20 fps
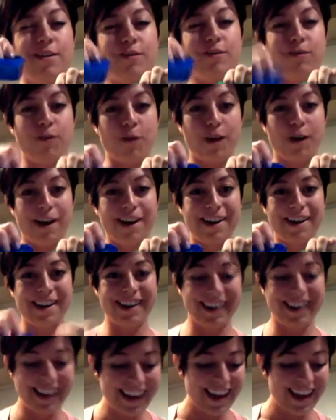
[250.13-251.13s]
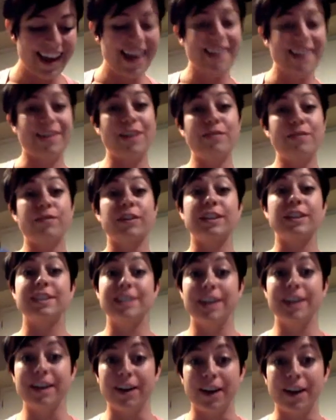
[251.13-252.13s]
4. Then for
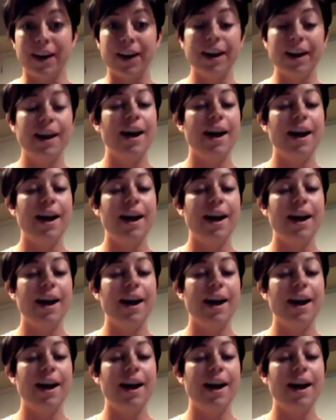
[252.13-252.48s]
dinner,